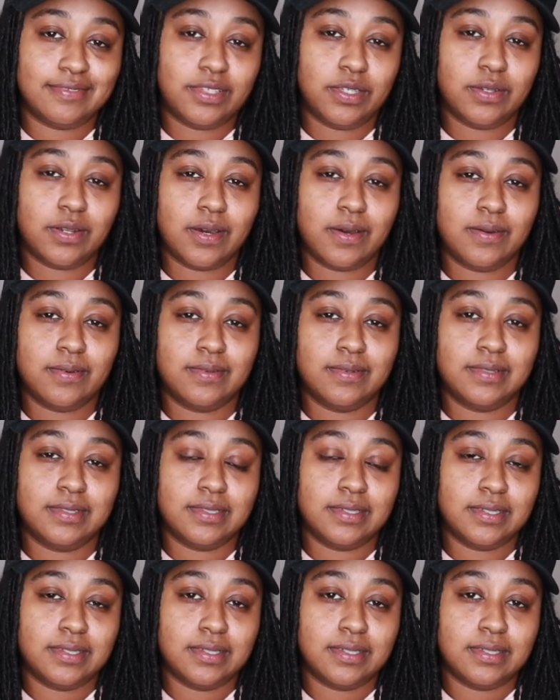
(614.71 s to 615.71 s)
You know,
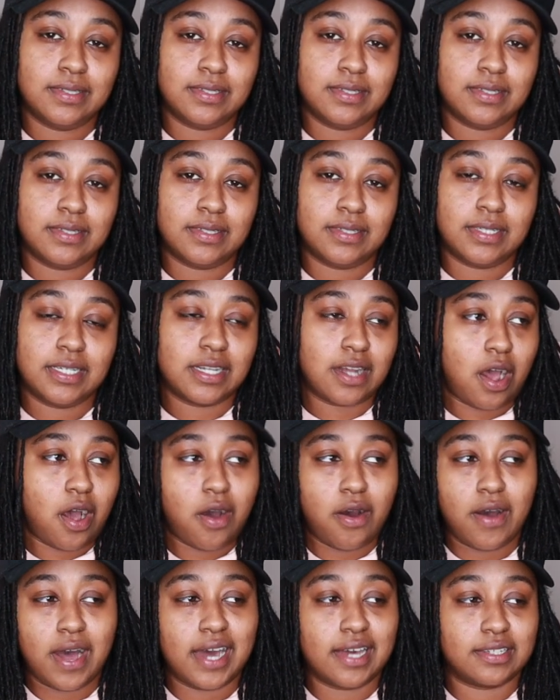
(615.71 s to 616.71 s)
in
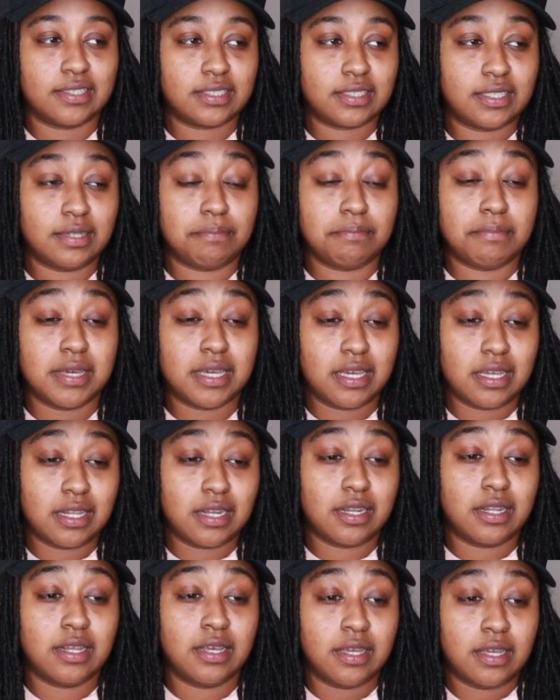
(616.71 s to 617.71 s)
all honesty,
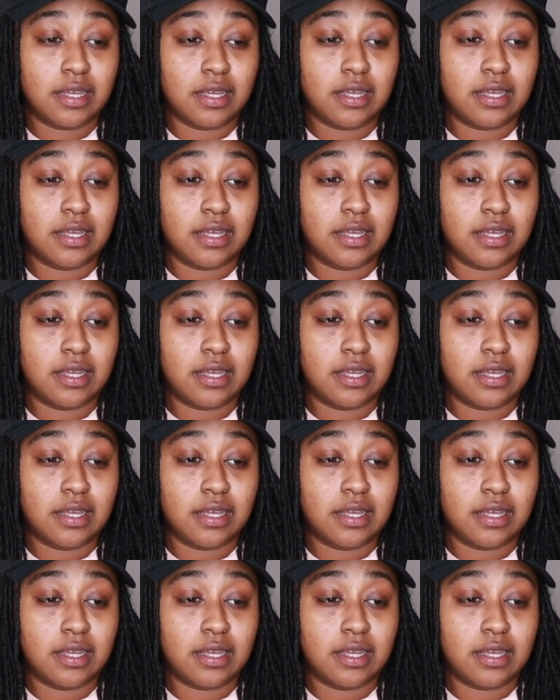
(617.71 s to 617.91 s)
men.